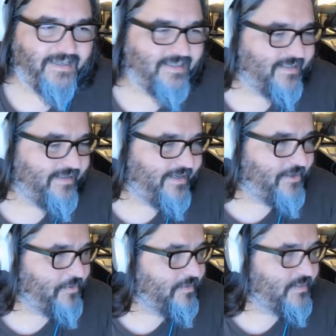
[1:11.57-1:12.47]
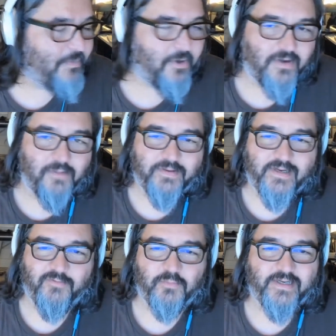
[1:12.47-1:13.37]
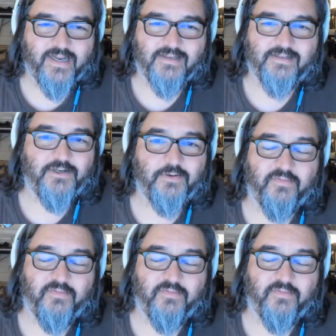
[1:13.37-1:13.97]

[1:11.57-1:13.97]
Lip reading: it's a small company. Everybody has to do